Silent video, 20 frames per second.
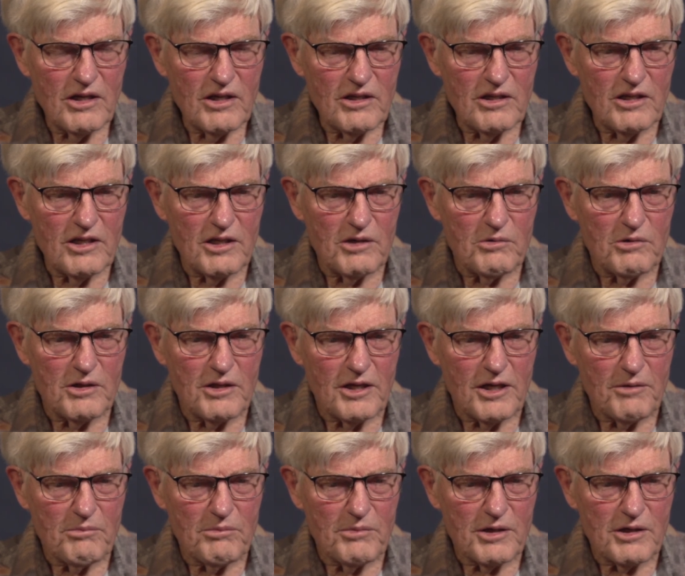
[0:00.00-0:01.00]
year with
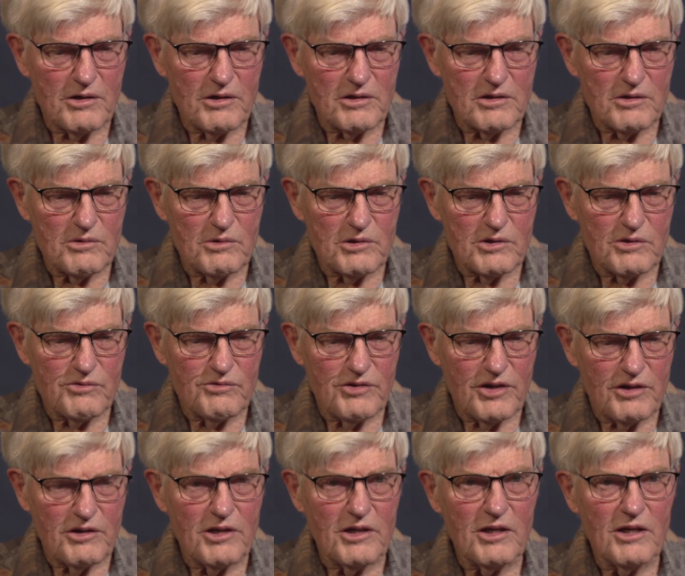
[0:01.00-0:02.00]
them because it was
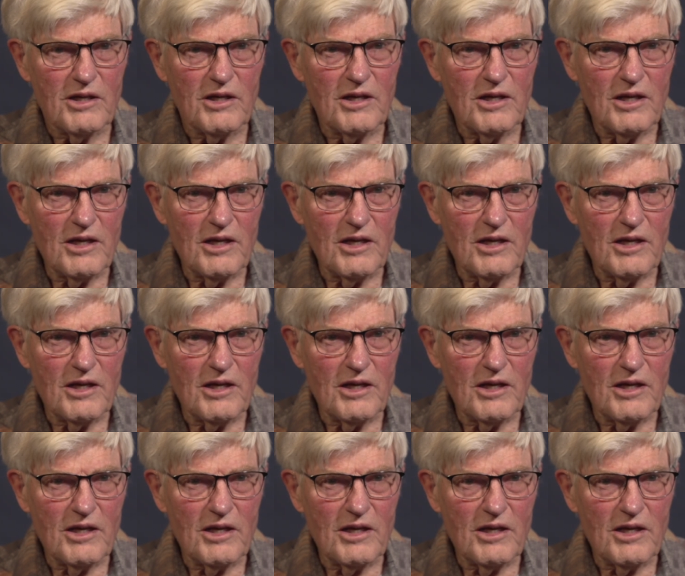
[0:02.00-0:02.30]
very